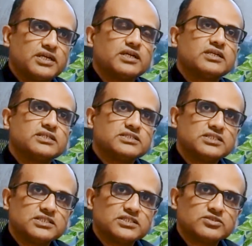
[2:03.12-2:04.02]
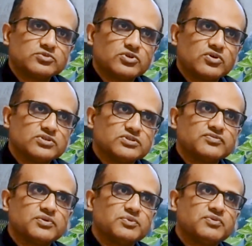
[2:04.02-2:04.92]
recurring seizures but
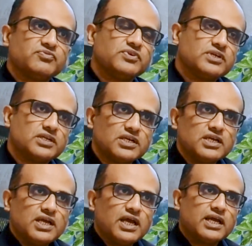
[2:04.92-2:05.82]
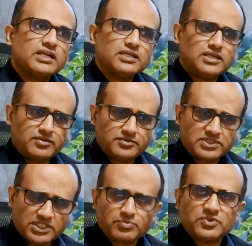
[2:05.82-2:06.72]
also from the fear and the
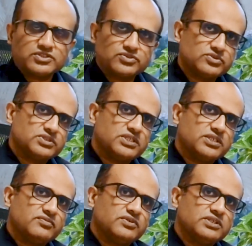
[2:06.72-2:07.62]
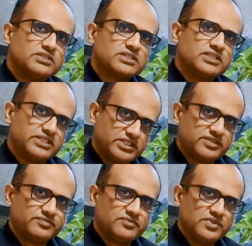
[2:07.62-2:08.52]
stigma associated with this
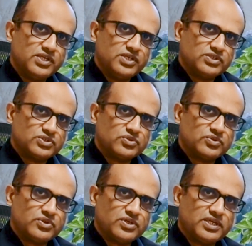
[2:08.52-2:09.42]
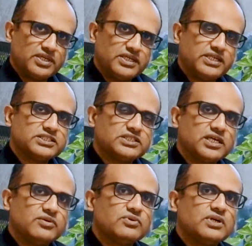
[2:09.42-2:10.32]
condition. So Nilesh,
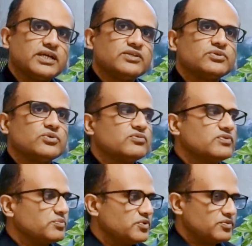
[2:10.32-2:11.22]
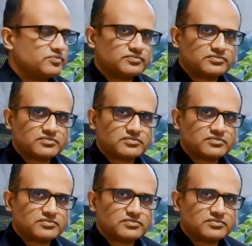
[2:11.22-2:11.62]
I would like to know from you,